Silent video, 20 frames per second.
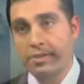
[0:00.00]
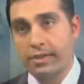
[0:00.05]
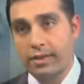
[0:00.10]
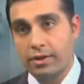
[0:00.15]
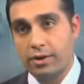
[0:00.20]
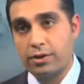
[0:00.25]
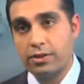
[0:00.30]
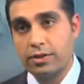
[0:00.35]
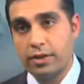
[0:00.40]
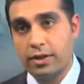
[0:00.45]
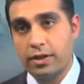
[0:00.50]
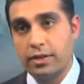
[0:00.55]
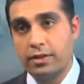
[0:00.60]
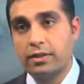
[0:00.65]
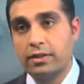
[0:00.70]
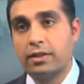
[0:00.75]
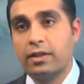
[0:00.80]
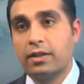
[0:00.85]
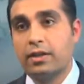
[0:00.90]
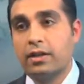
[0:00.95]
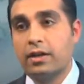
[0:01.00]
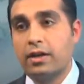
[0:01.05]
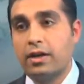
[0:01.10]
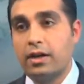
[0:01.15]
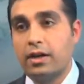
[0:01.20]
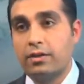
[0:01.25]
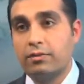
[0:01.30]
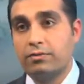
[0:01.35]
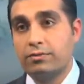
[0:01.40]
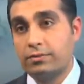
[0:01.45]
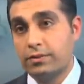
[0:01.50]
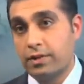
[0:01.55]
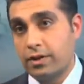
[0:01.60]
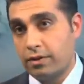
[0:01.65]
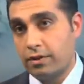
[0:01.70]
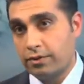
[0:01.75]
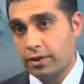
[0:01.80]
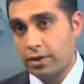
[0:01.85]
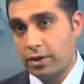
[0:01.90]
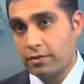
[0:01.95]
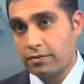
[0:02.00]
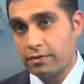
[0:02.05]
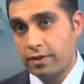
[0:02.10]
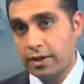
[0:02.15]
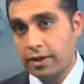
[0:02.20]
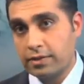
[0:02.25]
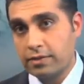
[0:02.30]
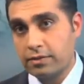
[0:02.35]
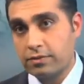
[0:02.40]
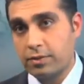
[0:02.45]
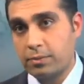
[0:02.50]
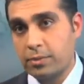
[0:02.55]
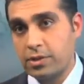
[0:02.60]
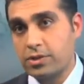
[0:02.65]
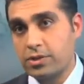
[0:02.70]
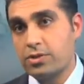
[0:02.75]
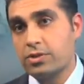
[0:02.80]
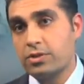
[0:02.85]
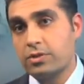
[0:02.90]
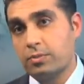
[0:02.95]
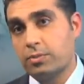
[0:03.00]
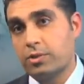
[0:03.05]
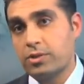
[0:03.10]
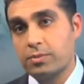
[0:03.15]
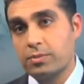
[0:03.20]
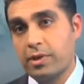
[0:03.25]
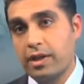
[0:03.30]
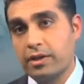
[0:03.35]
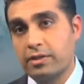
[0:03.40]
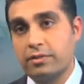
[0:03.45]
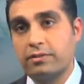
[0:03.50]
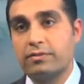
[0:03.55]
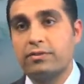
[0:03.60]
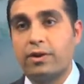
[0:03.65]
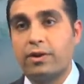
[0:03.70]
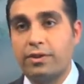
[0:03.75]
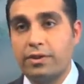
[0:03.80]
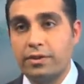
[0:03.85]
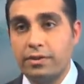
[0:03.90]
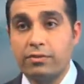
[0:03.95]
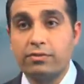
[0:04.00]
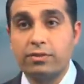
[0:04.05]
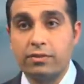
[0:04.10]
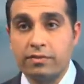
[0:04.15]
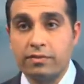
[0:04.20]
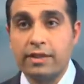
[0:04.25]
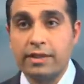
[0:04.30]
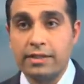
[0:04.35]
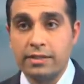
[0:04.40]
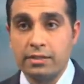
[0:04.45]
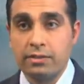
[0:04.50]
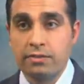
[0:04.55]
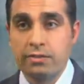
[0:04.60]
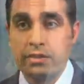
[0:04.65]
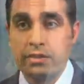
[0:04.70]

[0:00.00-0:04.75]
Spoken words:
that are done that are very effective from a surgical perspective are the different facelift